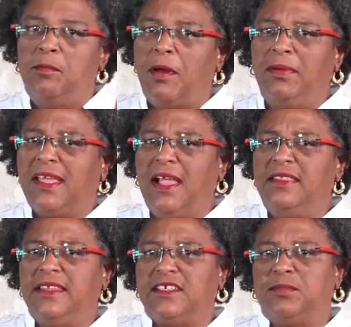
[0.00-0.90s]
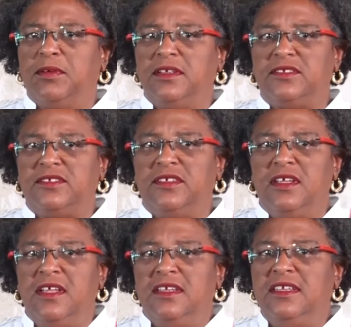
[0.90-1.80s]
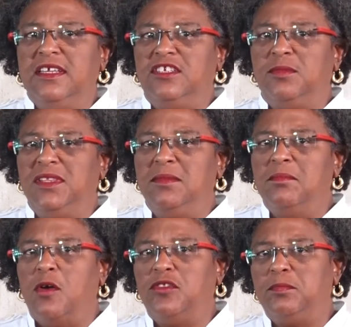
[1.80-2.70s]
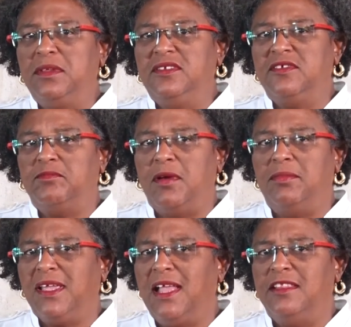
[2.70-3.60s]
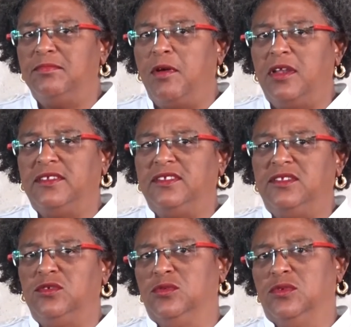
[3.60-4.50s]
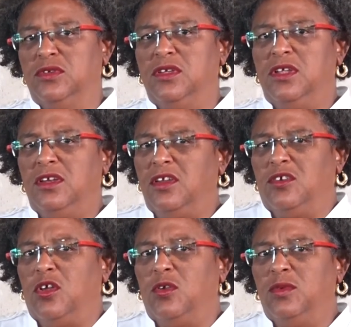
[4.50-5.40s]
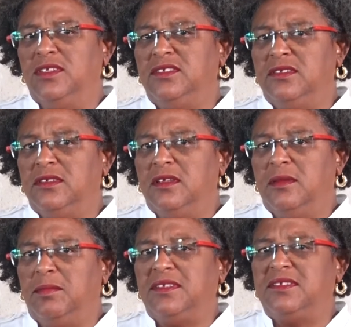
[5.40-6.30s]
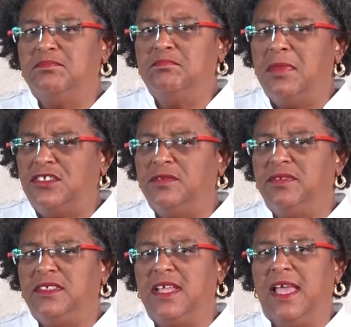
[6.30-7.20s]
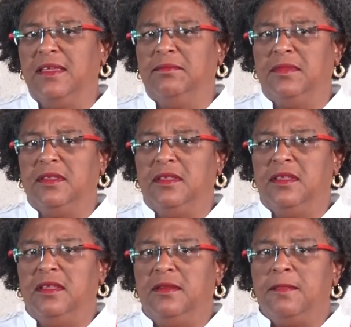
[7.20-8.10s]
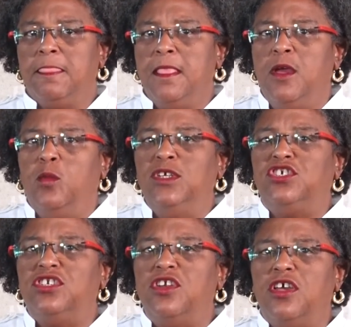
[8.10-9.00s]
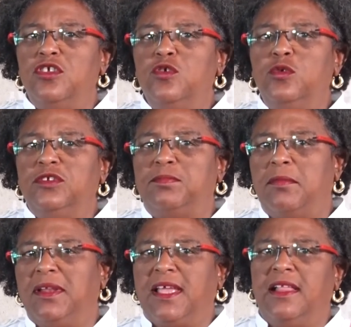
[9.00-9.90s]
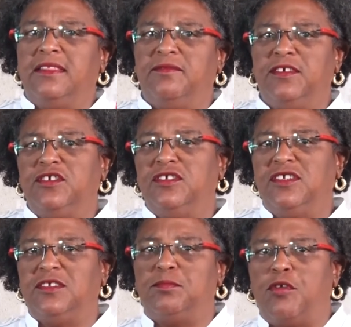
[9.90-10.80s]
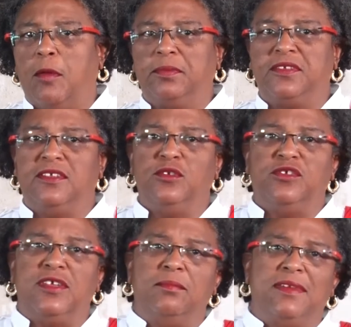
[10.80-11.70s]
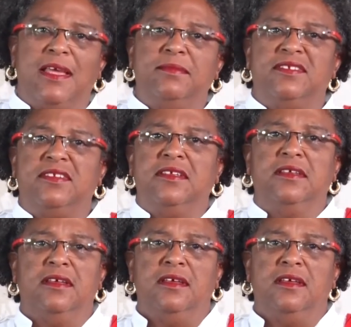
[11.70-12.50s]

Public health experts need to be the mouthpiece of public health policy too. Not always, but much of the time. We should not use public health officials as props as you sometimes see,